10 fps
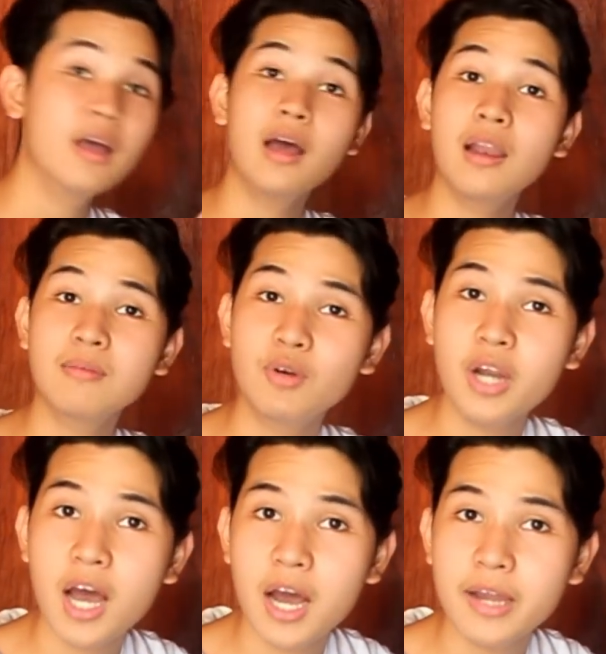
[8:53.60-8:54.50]
Ano mo,
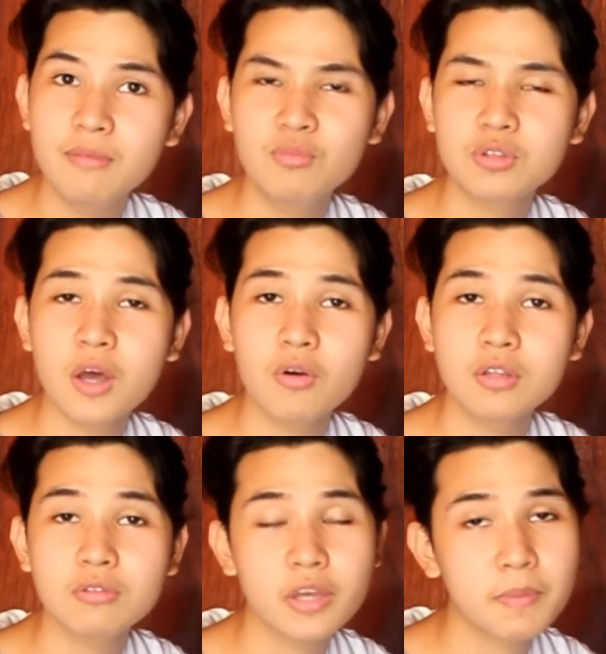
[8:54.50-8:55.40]
nakakalimutan ko na
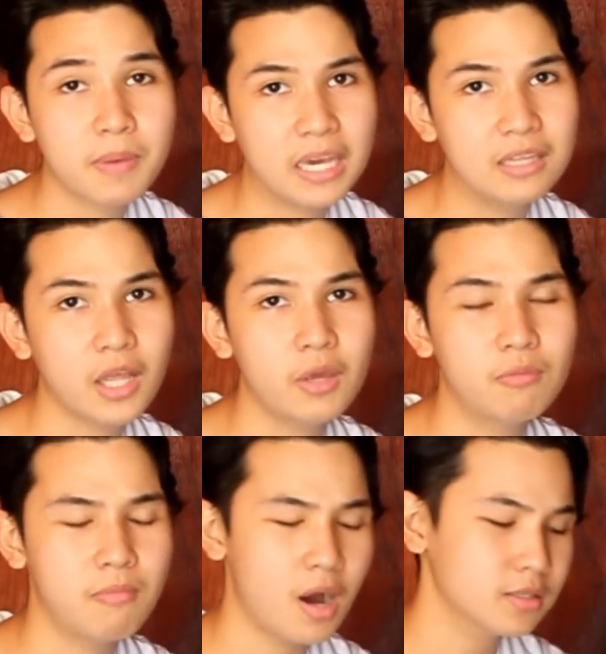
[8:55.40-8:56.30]
tuloy ipakita yung
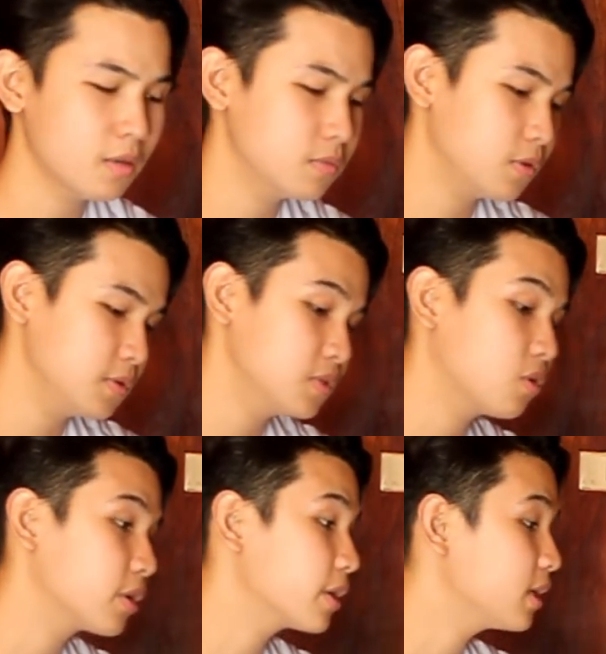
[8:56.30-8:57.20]
box. I'm so
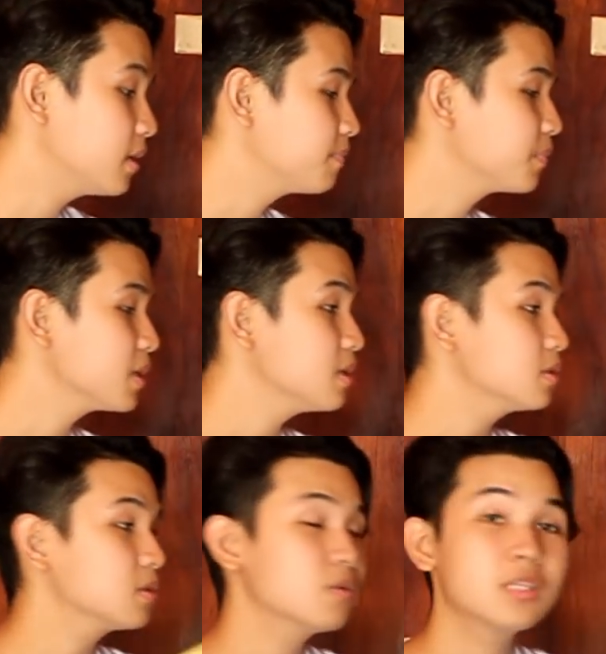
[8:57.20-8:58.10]
sorry.
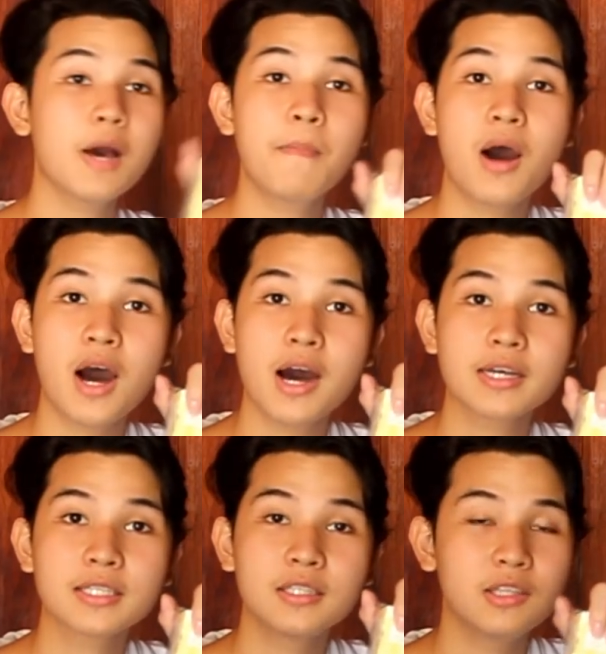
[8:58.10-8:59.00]
So sa box,
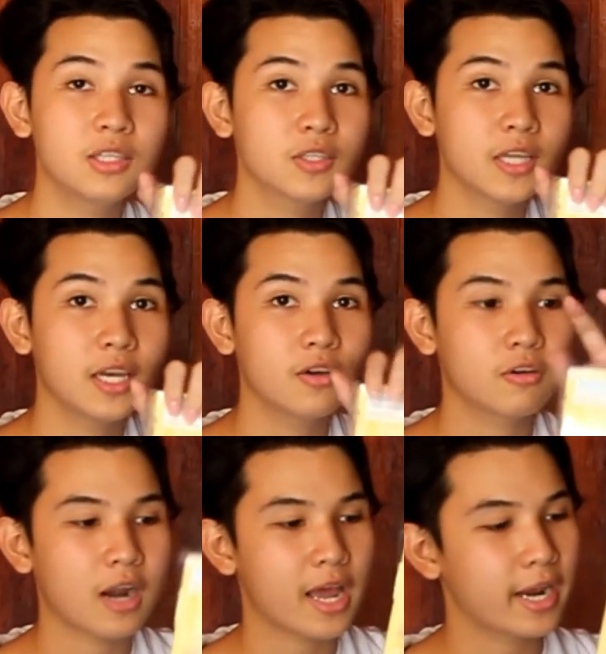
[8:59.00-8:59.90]
dito sa
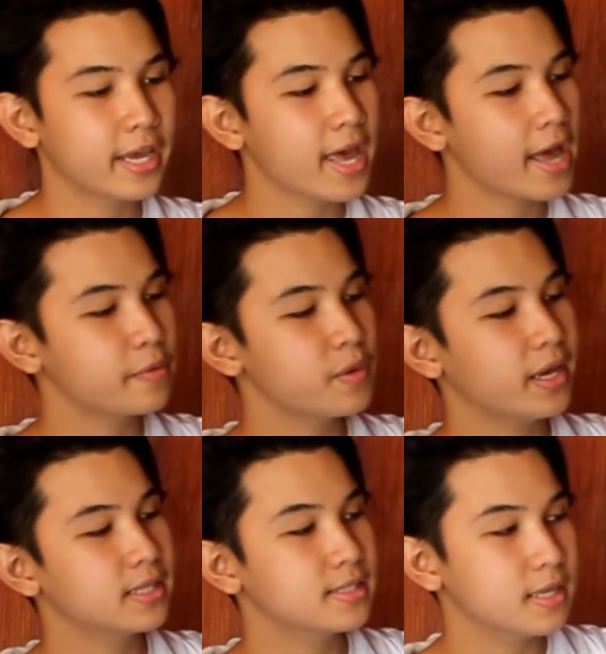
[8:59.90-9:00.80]
likuran, ayan, we
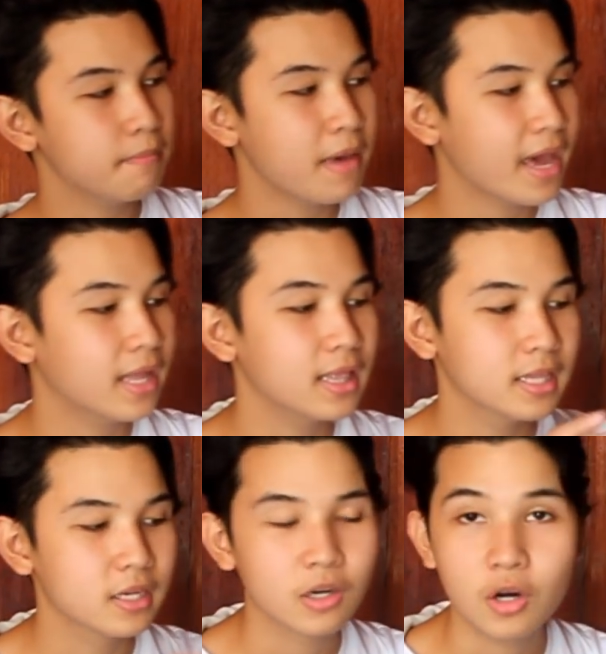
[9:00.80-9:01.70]
can see Belle
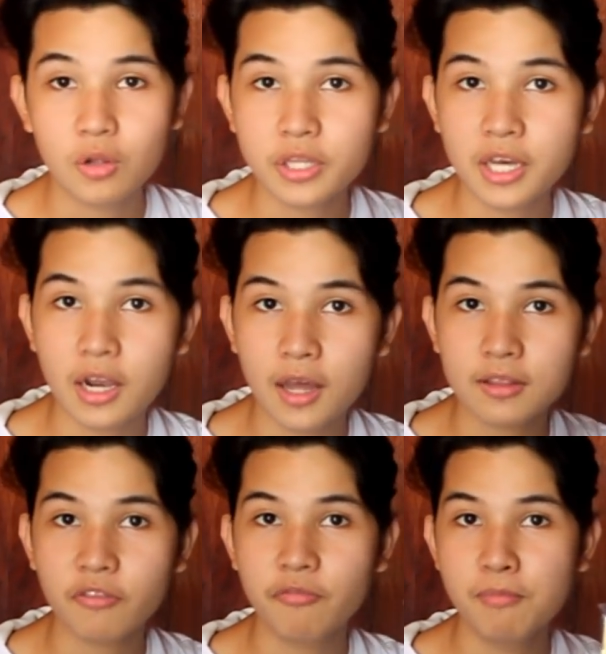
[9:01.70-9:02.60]
holding a lot
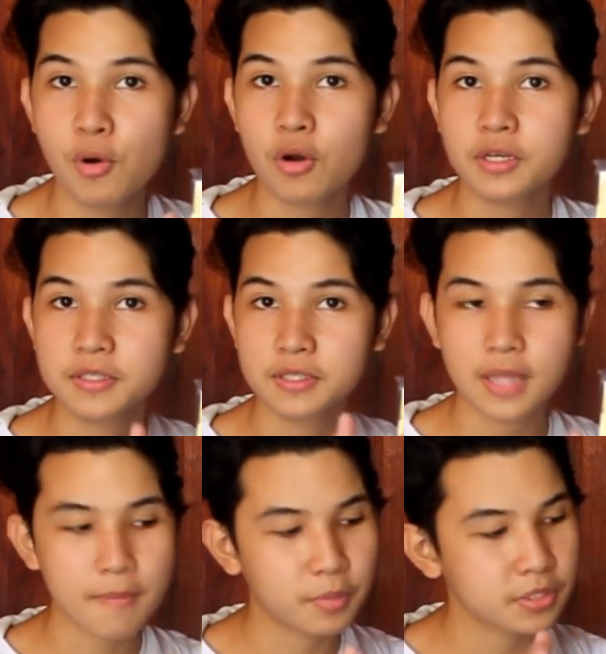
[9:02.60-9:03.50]
of books. Tapos